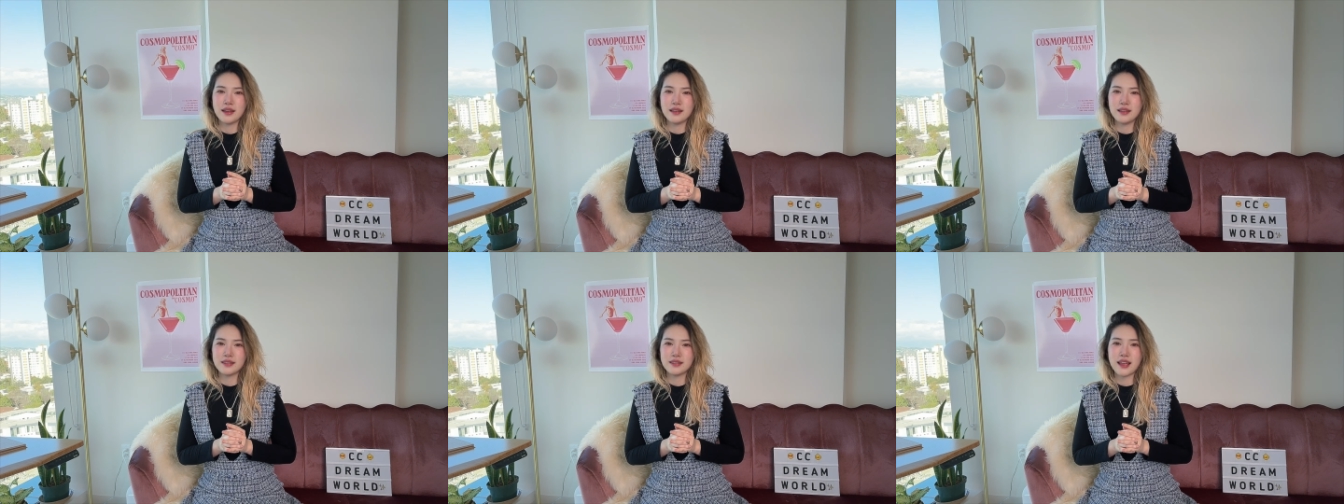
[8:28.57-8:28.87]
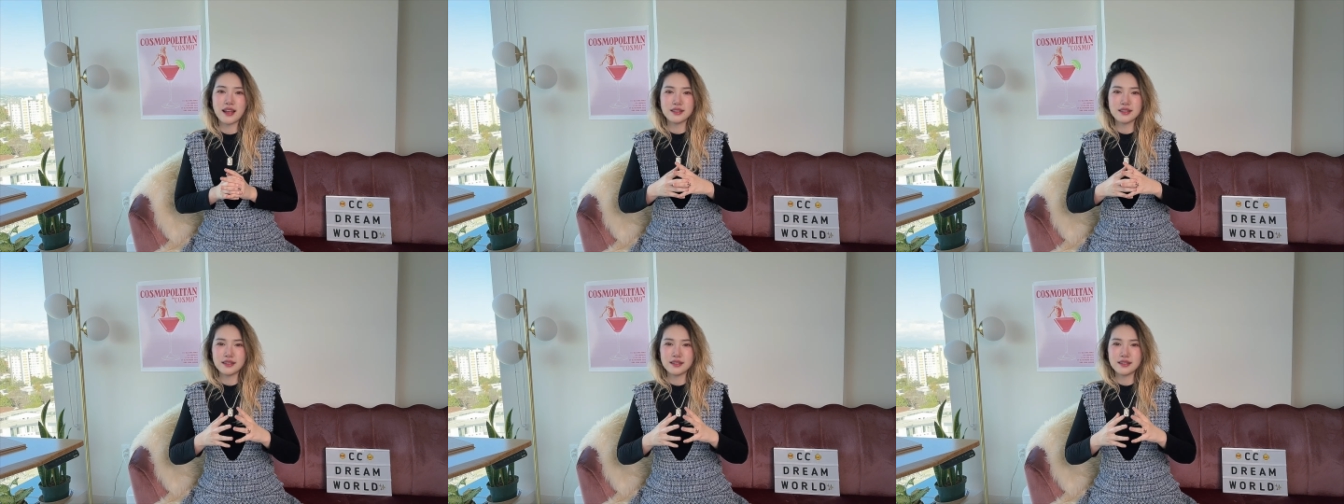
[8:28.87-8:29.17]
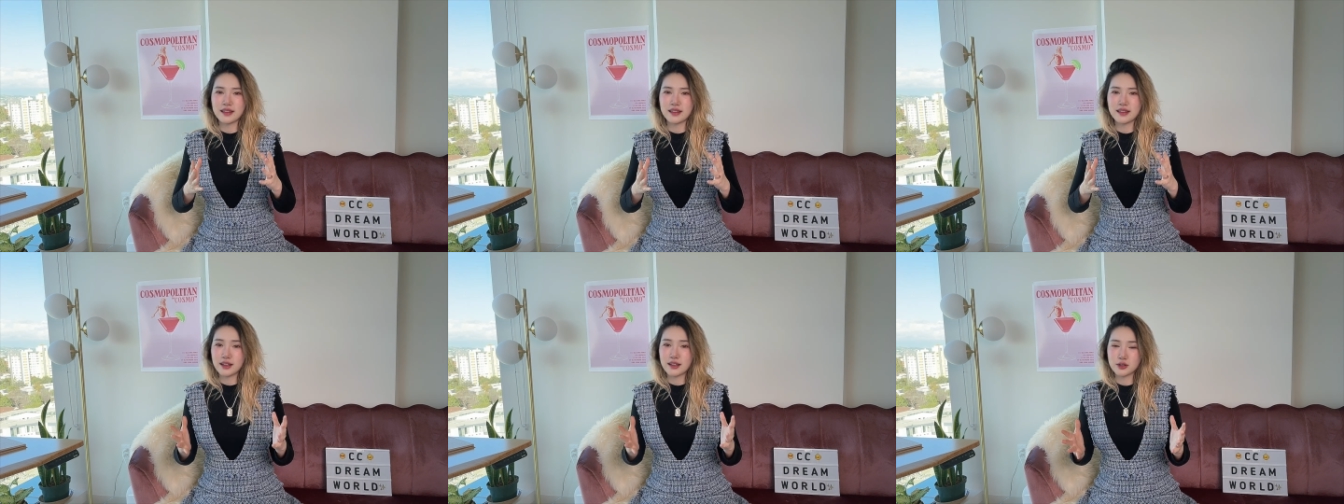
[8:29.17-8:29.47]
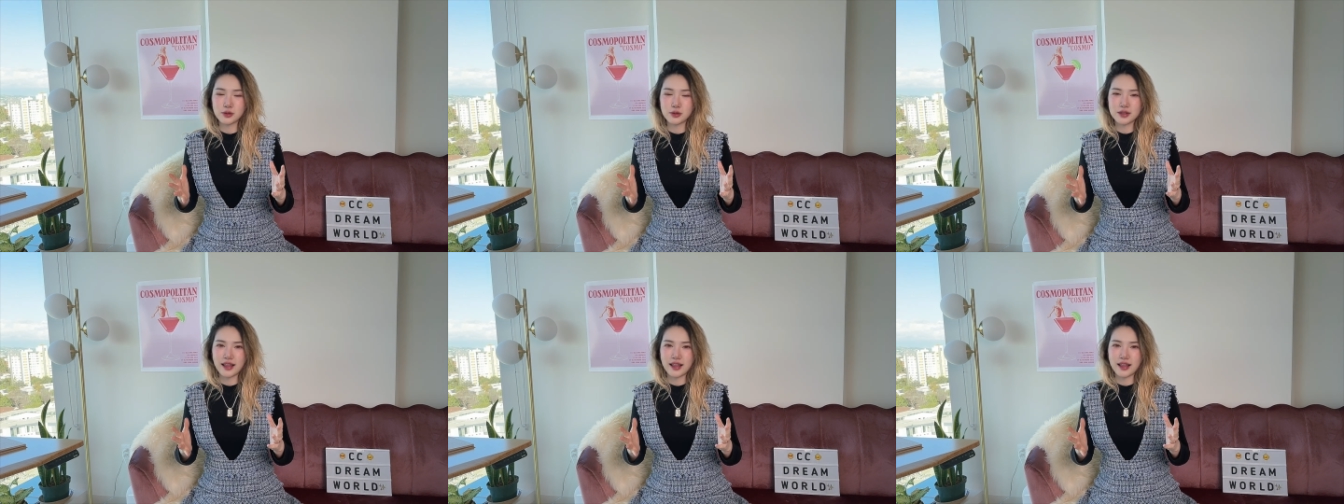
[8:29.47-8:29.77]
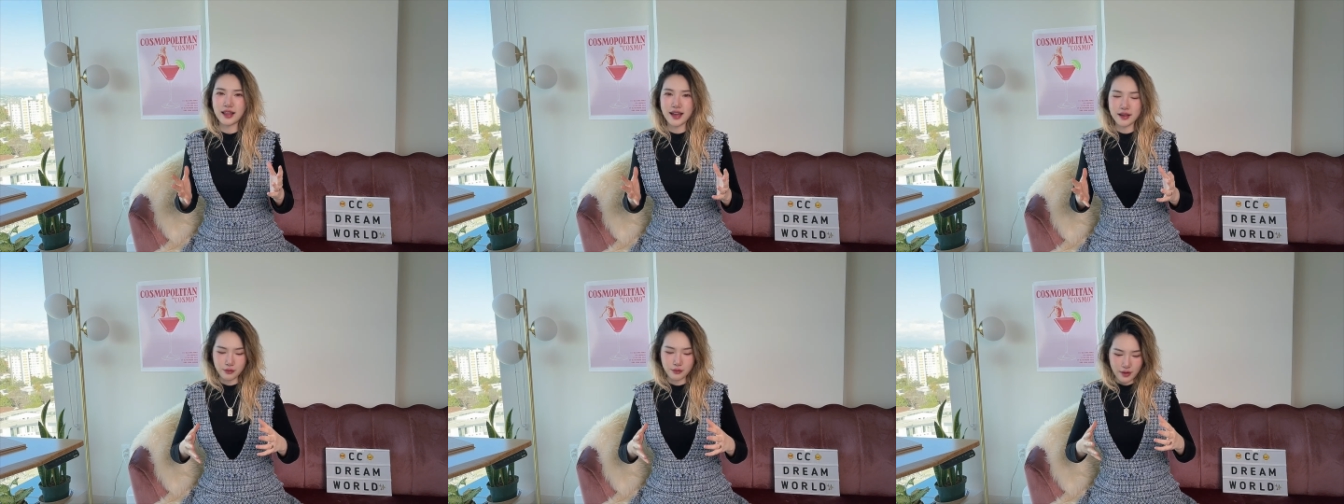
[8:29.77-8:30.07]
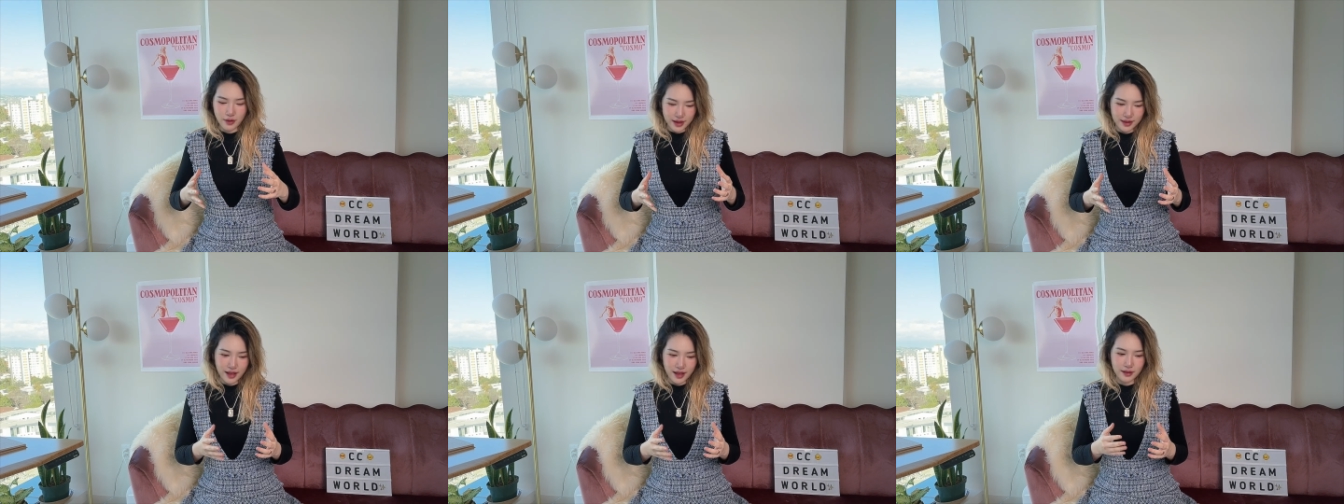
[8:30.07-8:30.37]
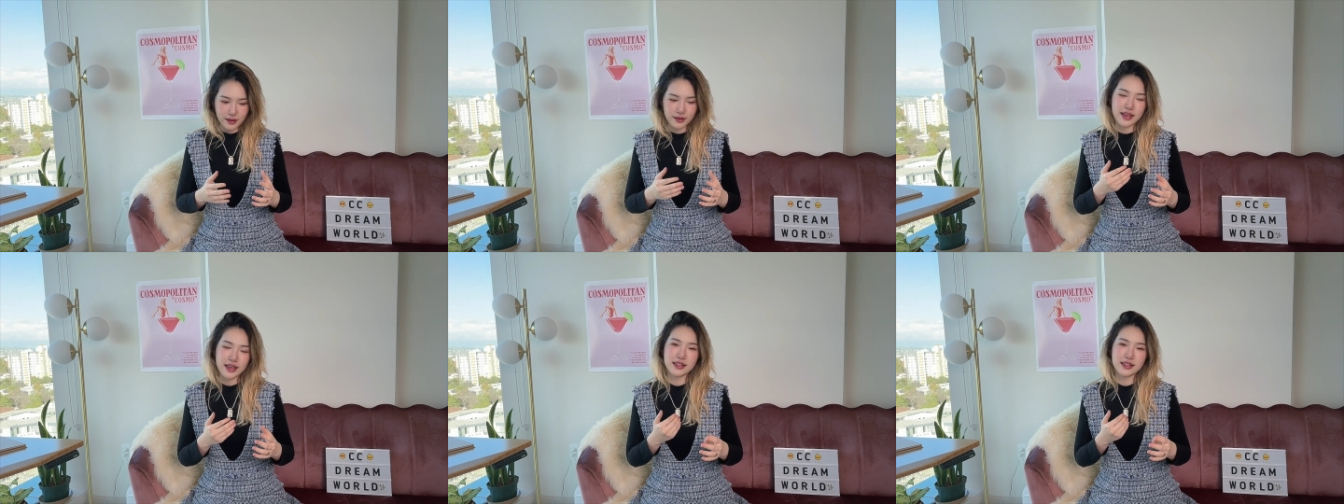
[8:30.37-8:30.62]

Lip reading: down to the line, right now,